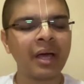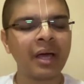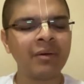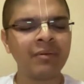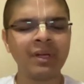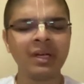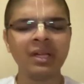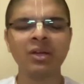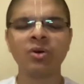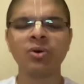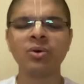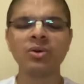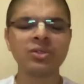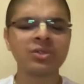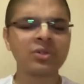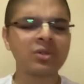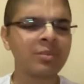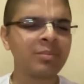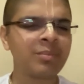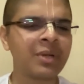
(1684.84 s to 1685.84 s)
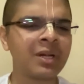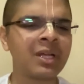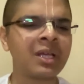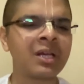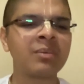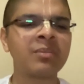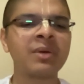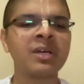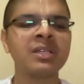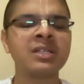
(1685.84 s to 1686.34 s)
And when he goes on
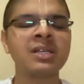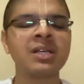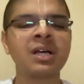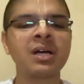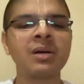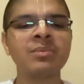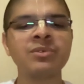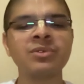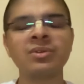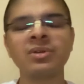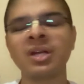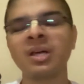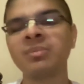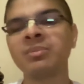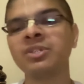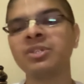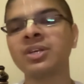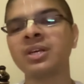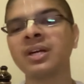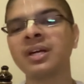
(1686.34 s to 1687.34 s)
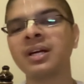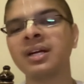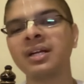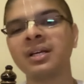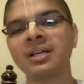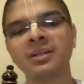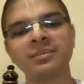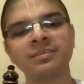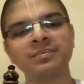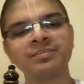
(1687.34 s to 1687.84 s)
pilgrimage, he comes to
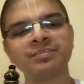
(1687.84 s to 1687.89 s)
Naimisharanya.